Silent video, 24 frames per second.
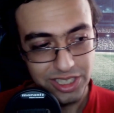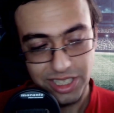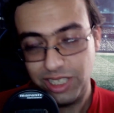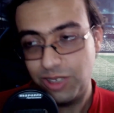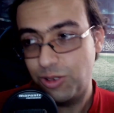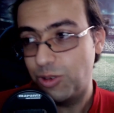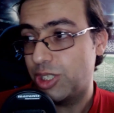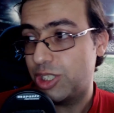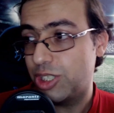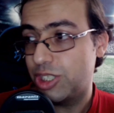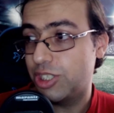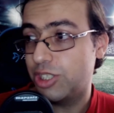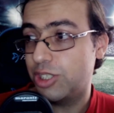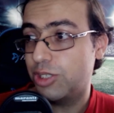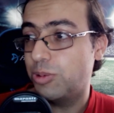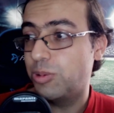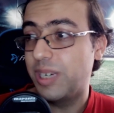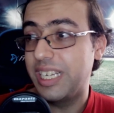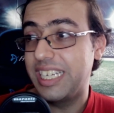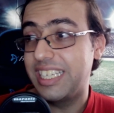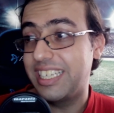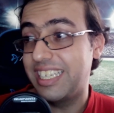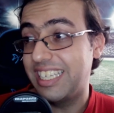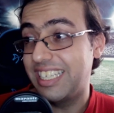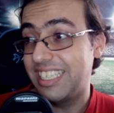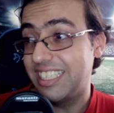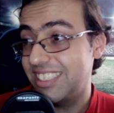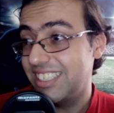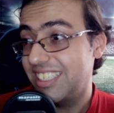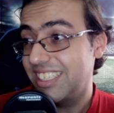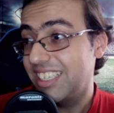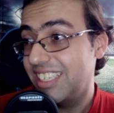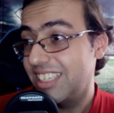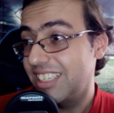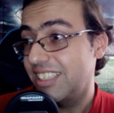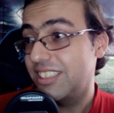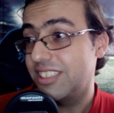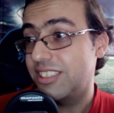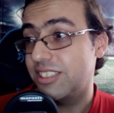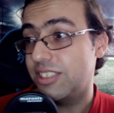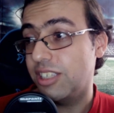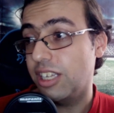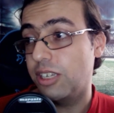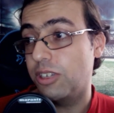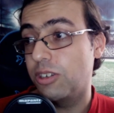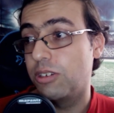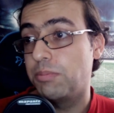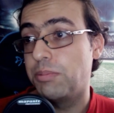which is quite neat. So
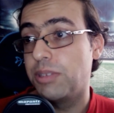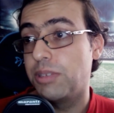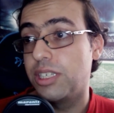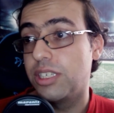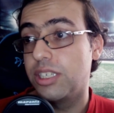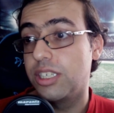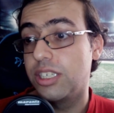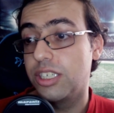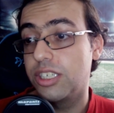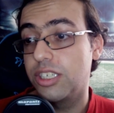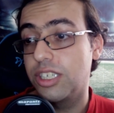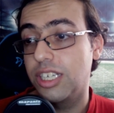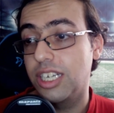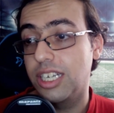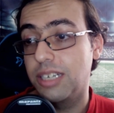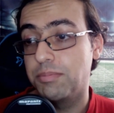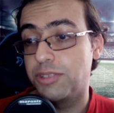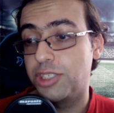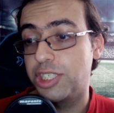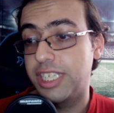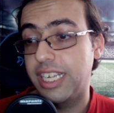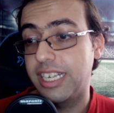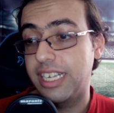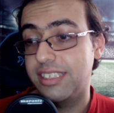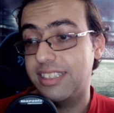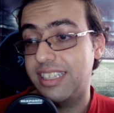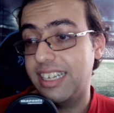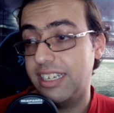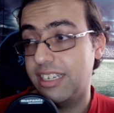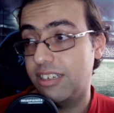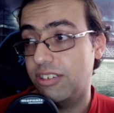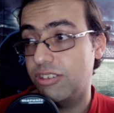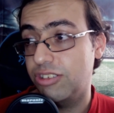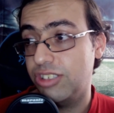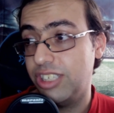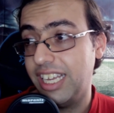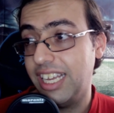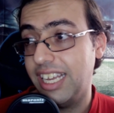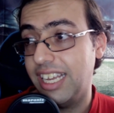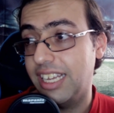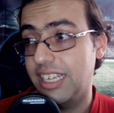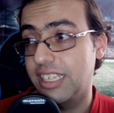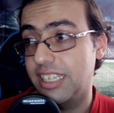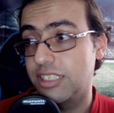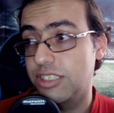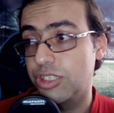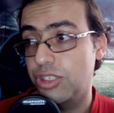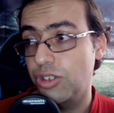I hope you can come check that out
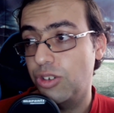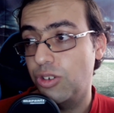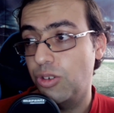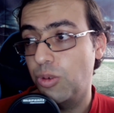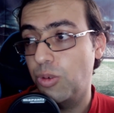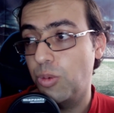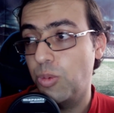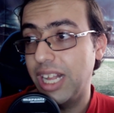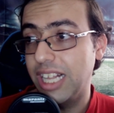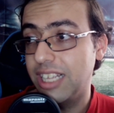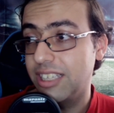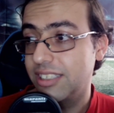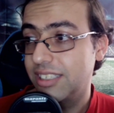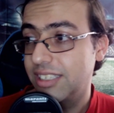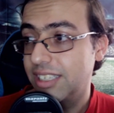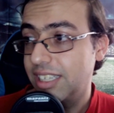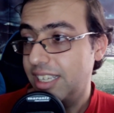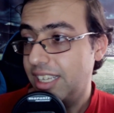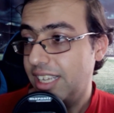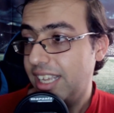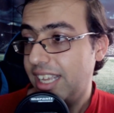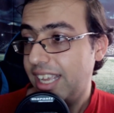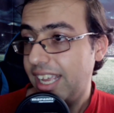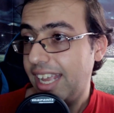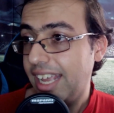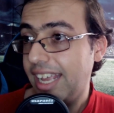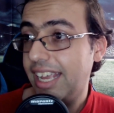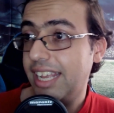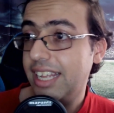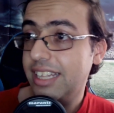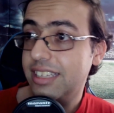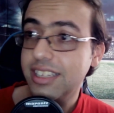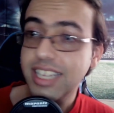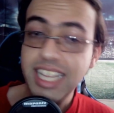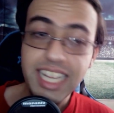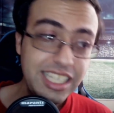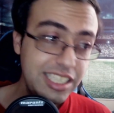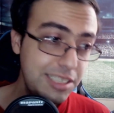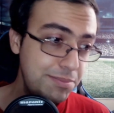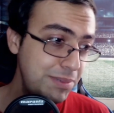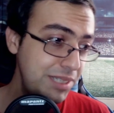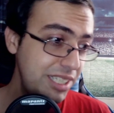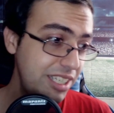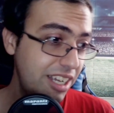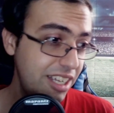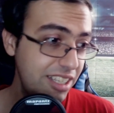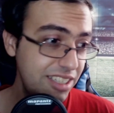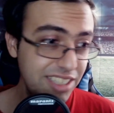as well. And last but
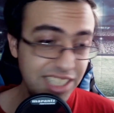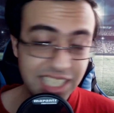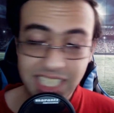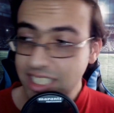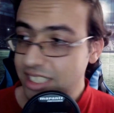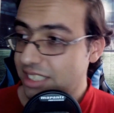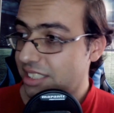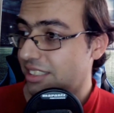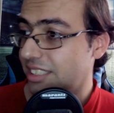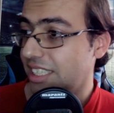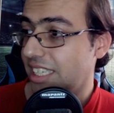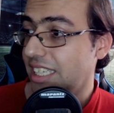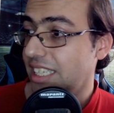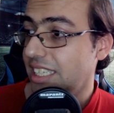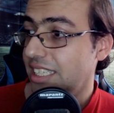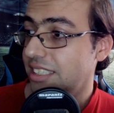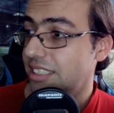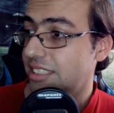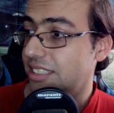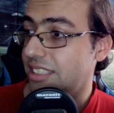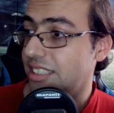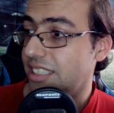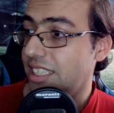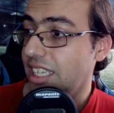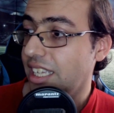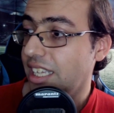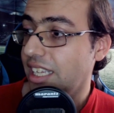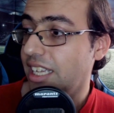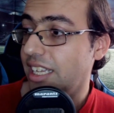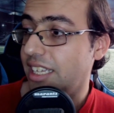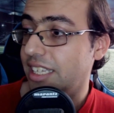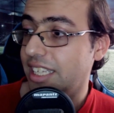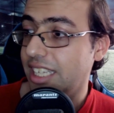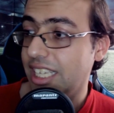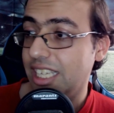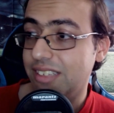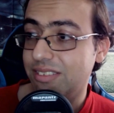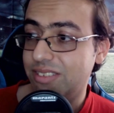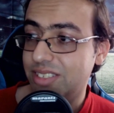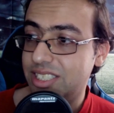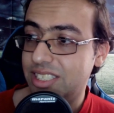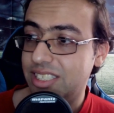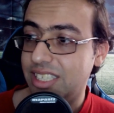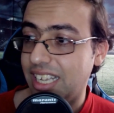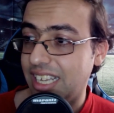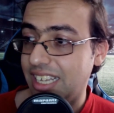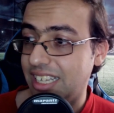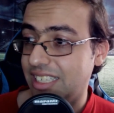not least is the
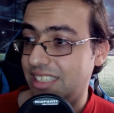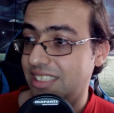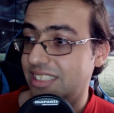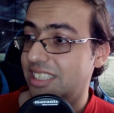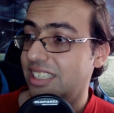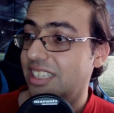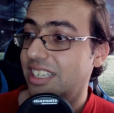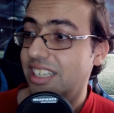gifts, and